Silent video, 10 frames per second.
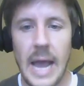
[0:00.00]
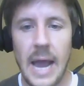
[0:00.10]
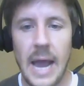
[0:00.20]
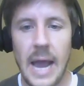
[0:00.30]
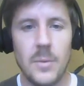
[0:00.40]

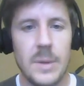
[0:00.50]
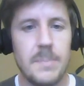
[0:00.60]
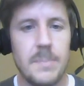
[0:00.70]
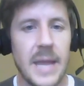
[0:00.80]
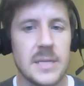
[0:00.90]
how do we
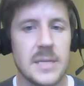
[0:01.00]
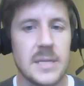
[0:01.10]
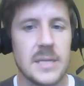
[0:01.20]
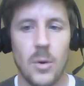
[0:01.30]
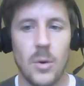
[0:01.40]
bake
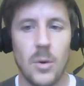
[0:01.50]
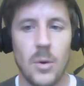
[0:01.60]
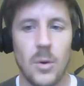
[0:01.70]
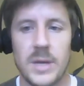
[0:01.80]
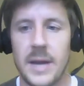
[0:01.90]
something or
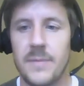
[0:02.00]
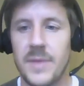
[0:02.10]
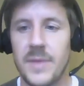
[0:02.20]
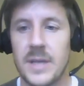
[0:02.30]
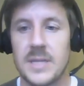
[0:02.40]
what kind of
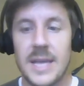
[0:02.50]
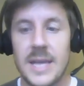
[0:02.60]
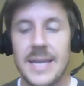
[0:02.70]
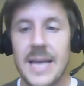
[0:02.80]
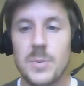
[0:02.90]
things?
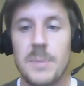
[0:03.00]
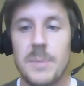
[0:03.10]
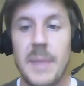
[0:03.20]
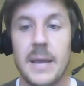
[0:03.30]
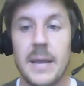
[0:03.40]
Yes, we
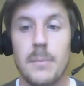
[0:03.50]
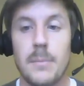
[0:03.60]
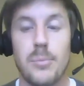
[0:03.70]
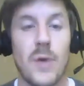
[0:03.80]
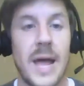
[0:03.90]
bake
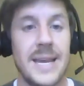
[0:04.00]
bread.